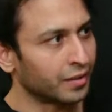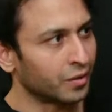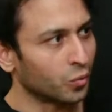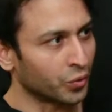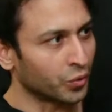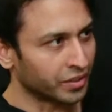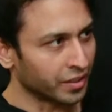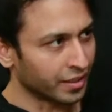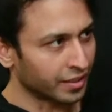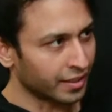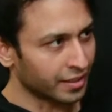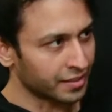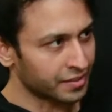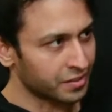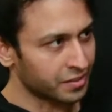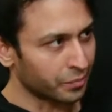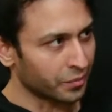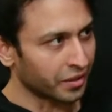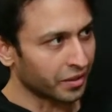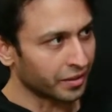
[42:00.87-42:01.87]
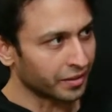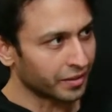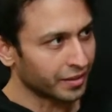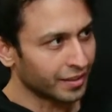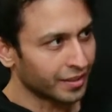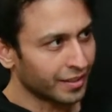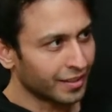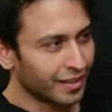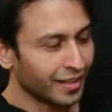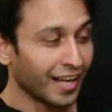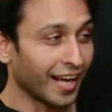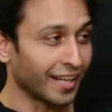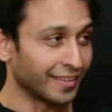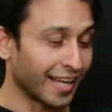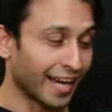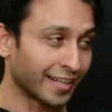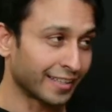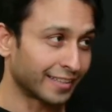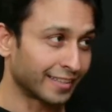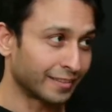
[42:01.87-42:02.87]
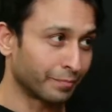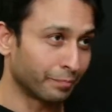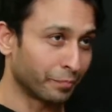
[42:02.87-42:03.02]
with the customer, and that